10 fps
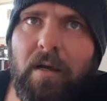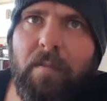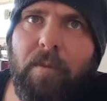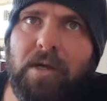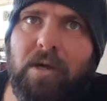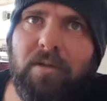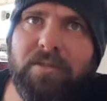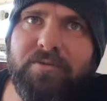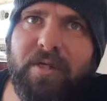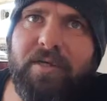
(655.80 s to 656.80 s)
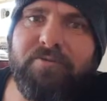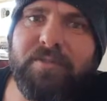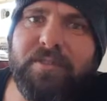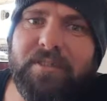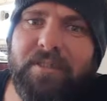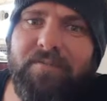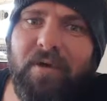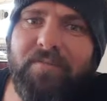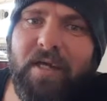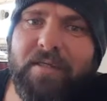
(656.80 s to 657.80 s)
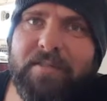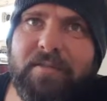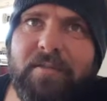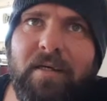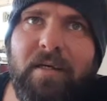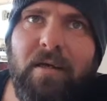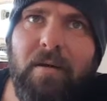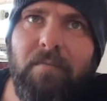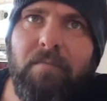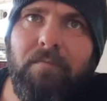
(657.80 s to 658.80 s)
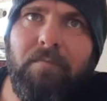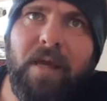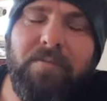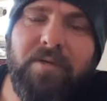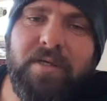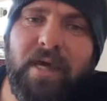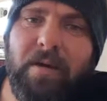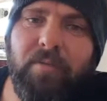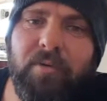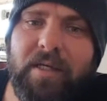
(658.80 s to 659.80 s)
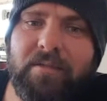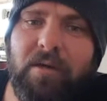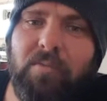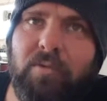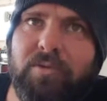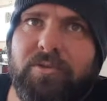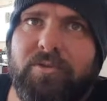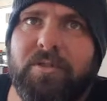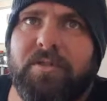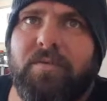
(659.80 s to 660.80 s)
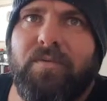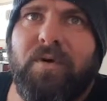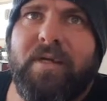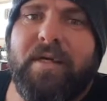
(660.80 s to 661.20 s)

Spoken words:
my goal is 365 days, and maybe cardboard has got more nutrition. We'll find